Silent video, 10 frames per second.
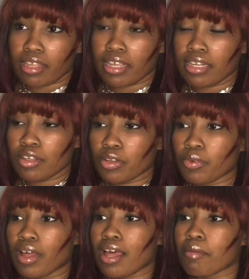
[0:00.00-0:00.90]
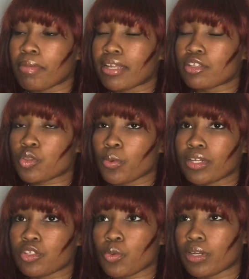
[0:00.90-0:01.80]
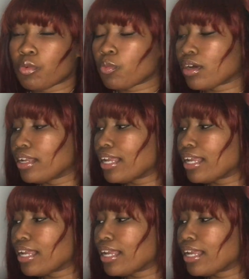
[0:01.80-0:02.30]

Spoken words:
Anywho, but 2021.